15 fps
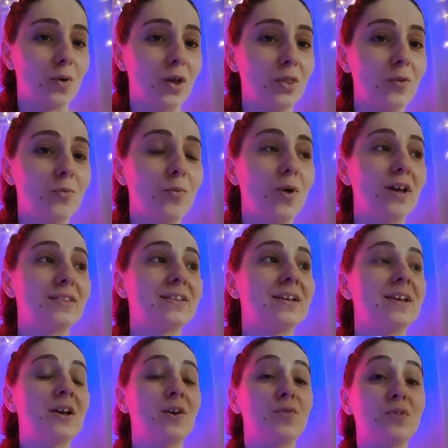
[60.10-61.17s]
one-on-one
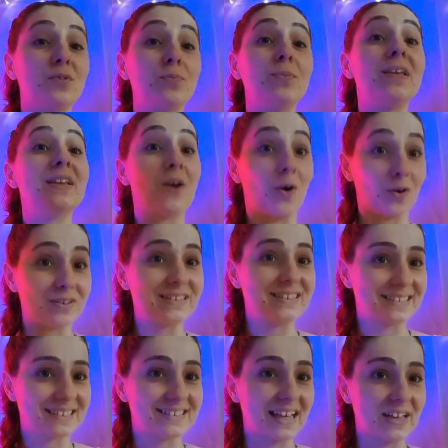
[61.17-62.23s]
with me on
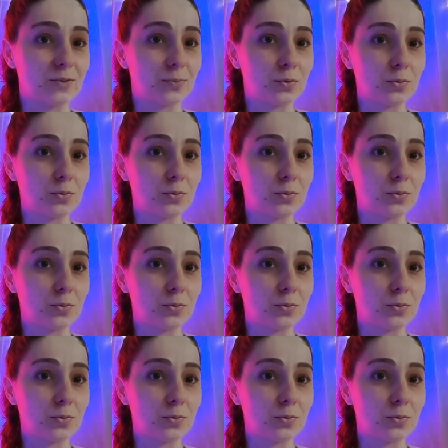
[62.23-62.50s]
this exact